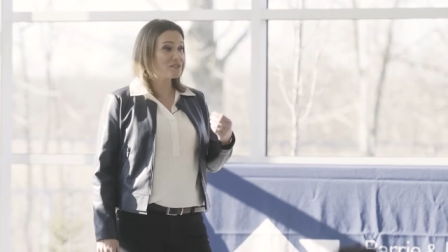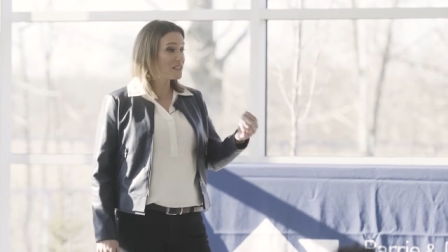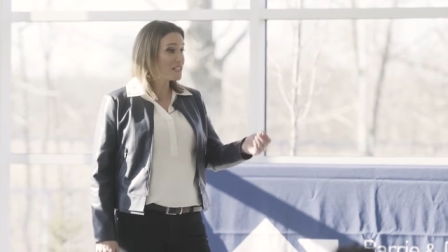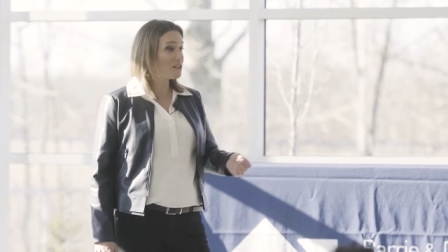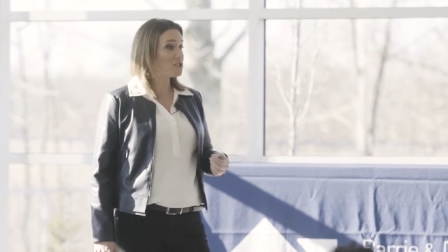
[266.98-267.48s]

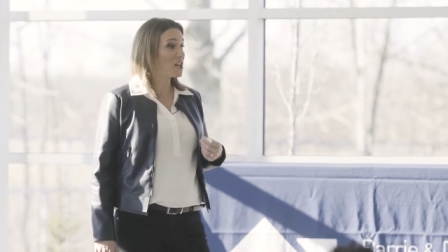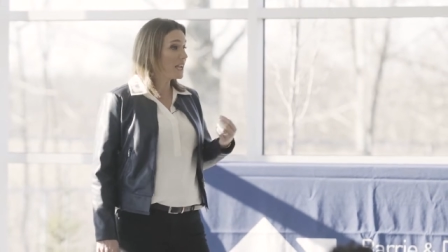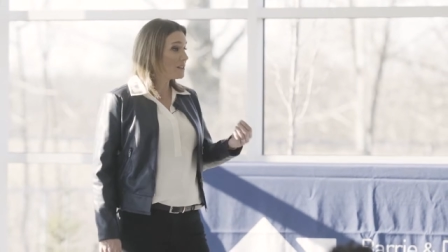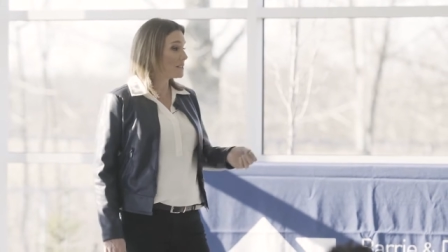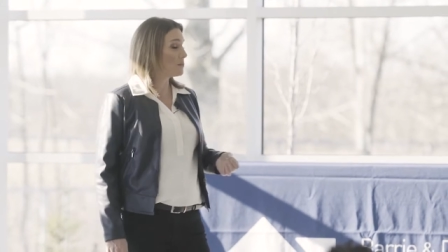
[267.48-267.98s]
Just little
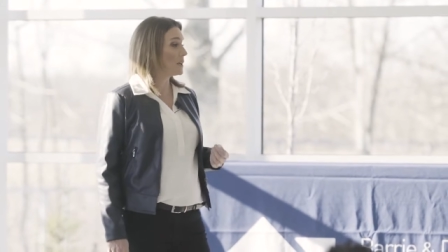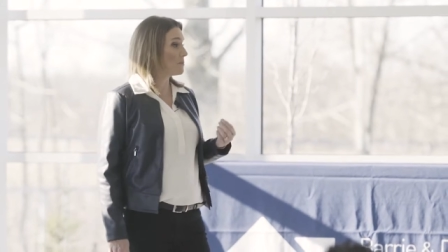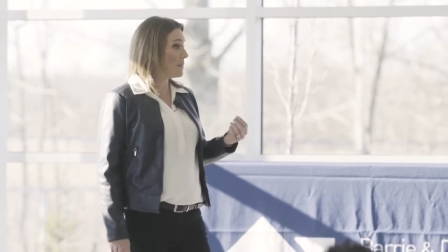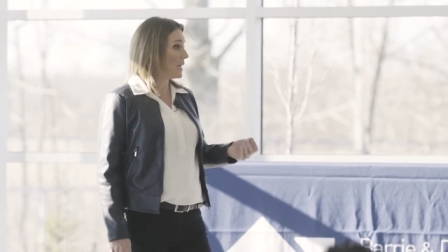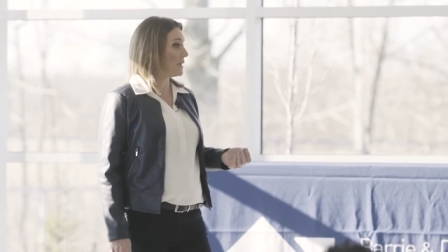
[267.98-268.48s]
changes that we
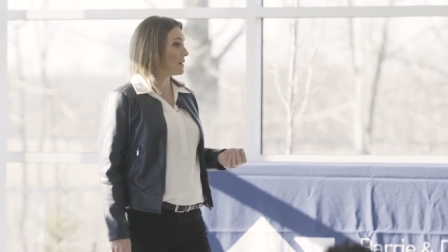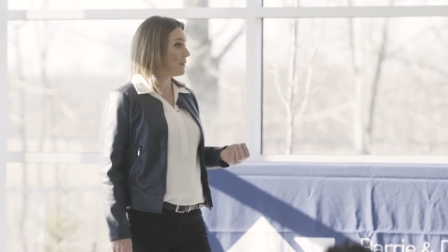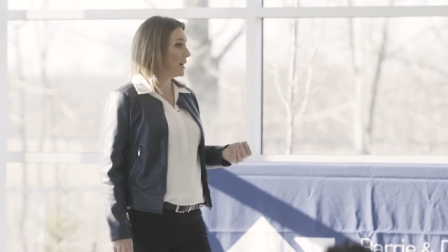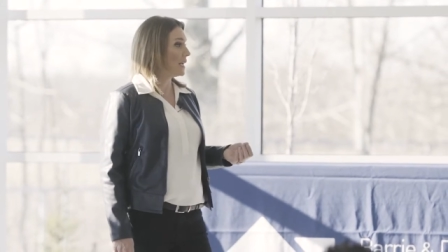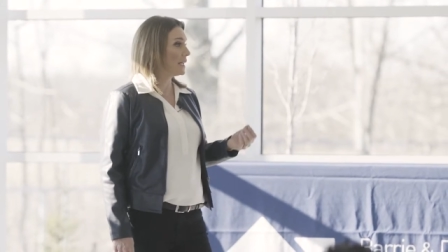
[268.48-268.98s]
can make,
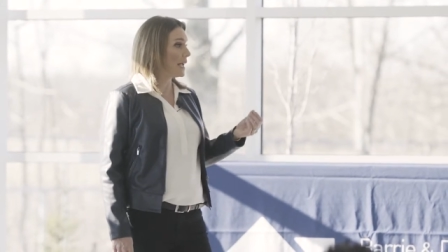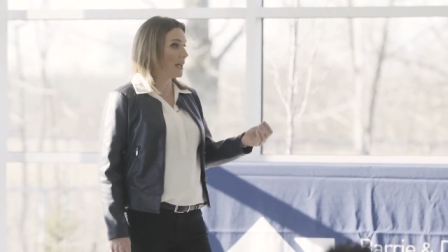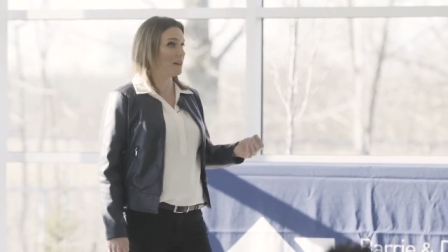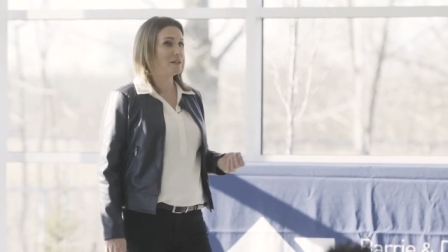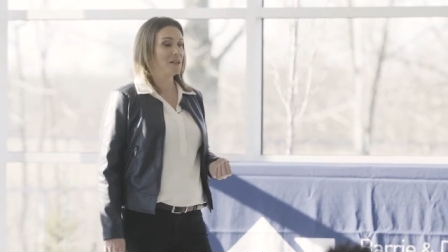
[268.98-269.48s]
right?
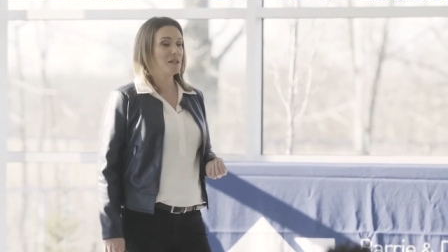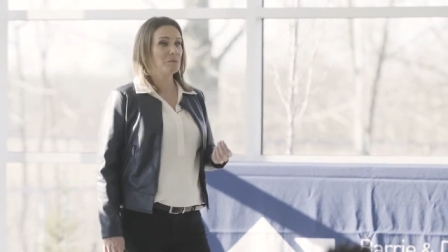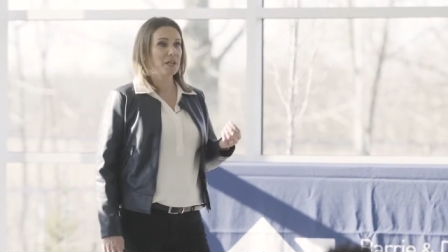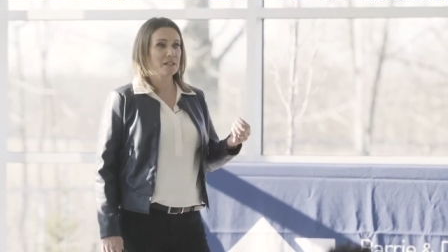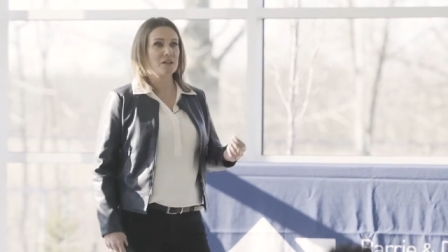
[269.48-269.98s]
Again,
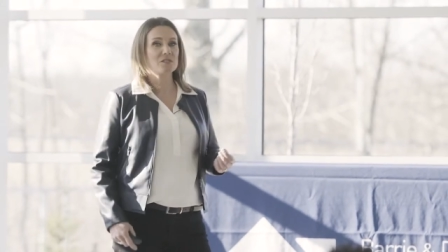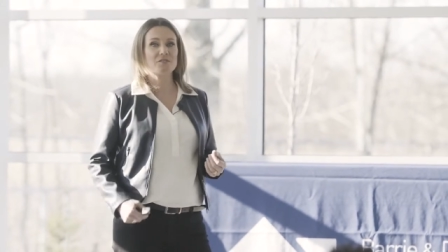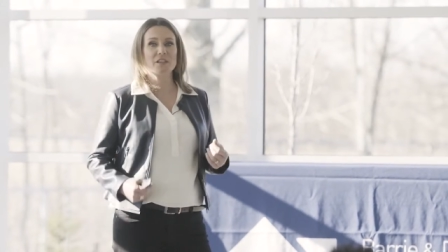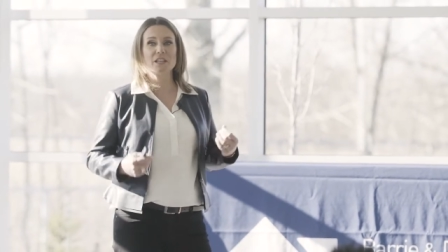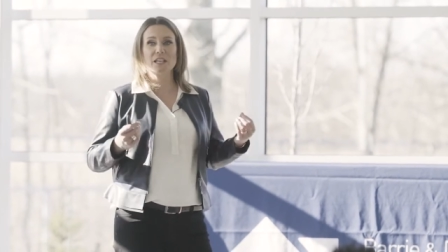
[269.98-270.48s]
because I
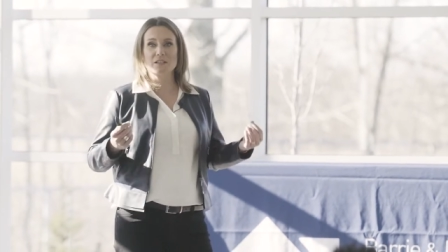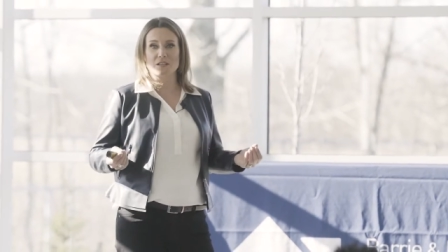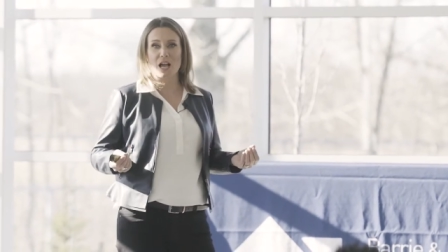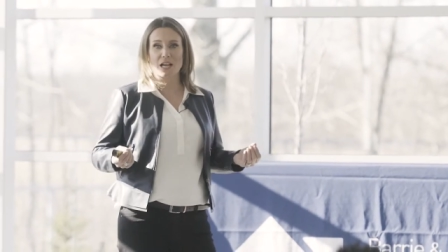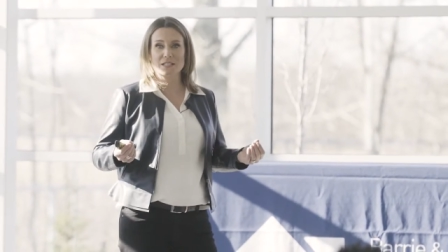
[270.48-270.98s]
was feeling
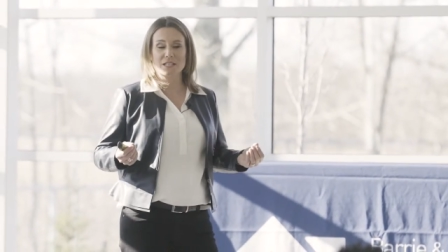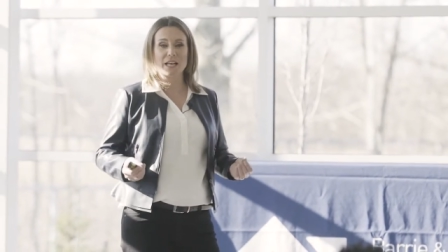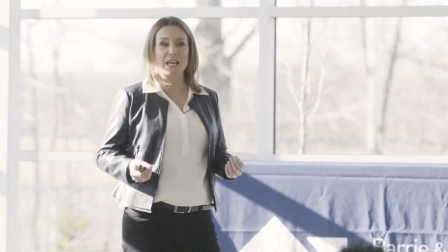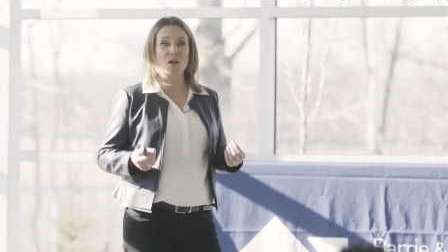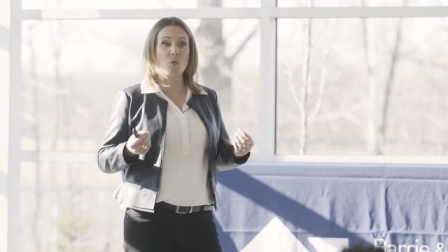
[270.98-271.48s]

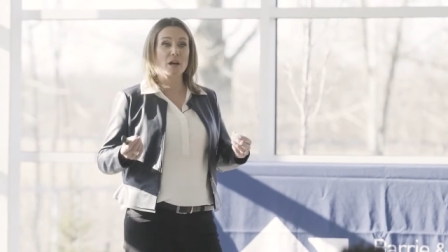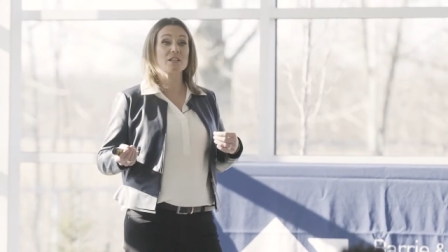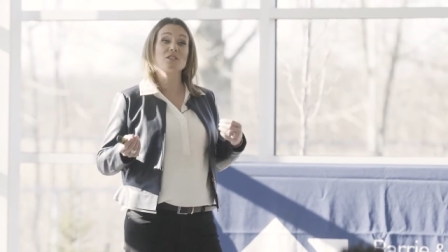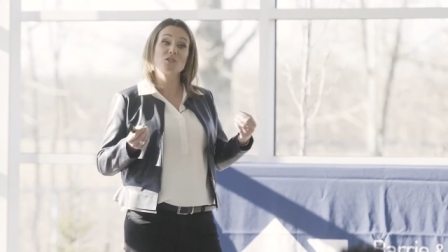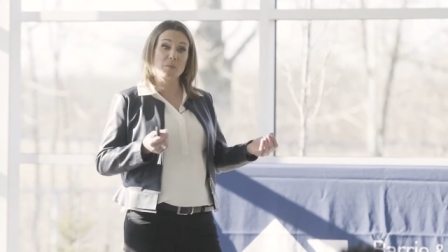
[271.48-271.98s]
exhausted and I
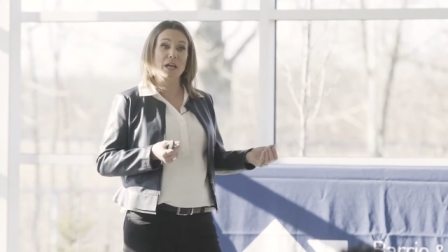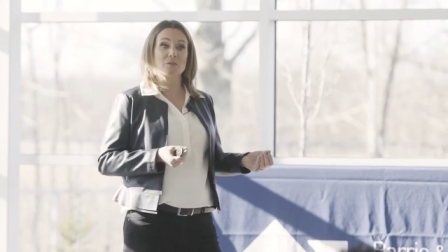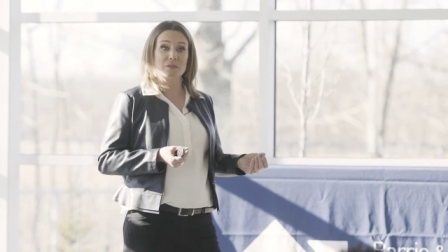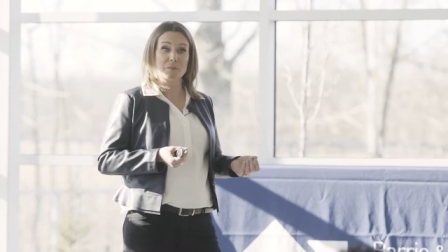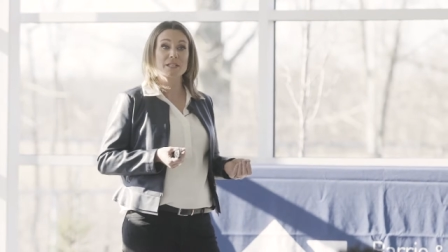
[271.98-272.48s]
wanted to do
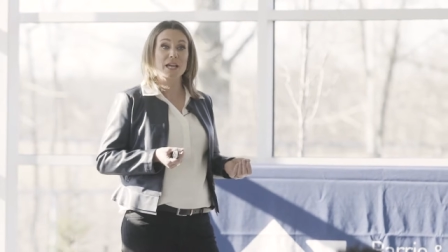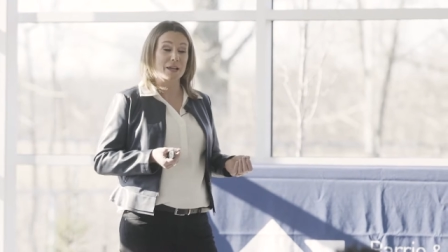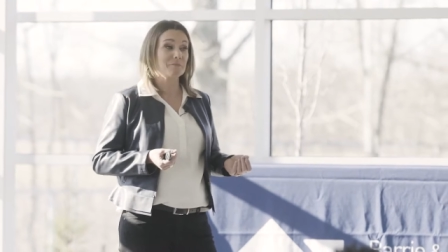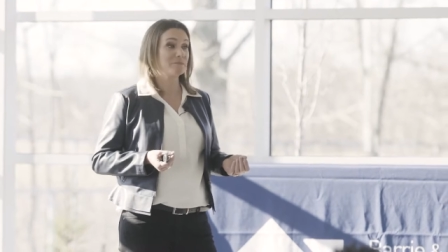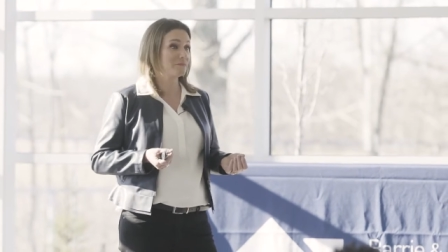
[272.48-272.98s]
better with my
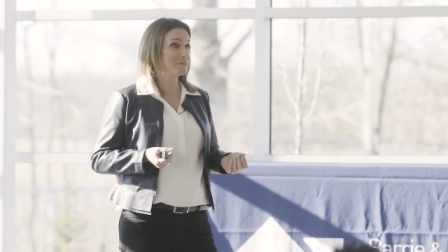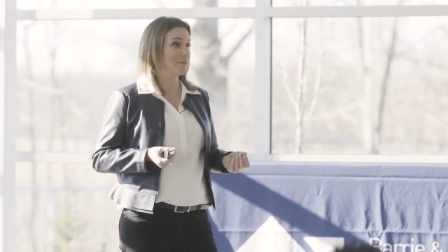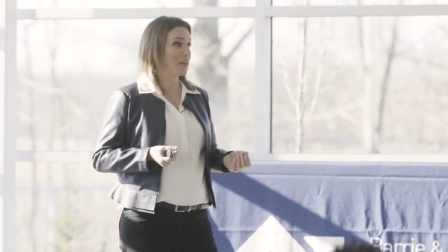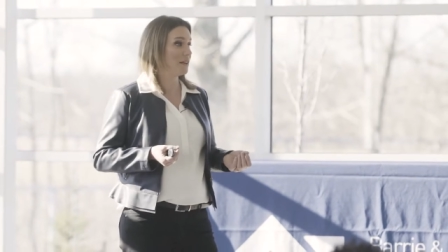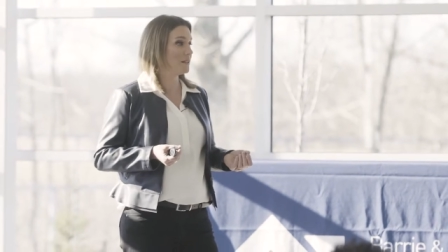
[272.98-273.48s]
time,
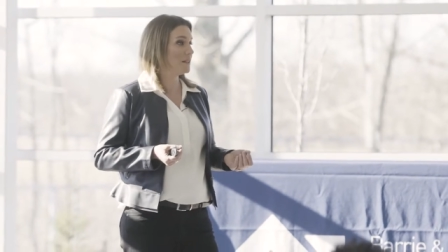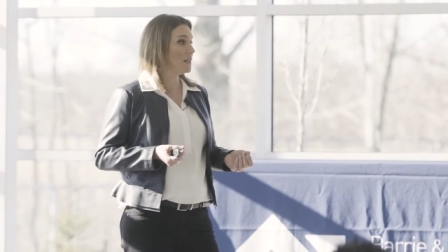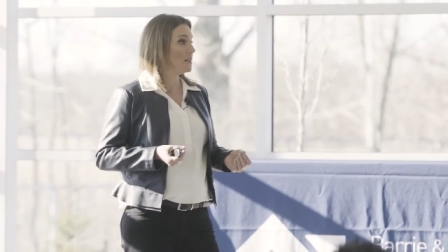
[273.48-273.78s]
right?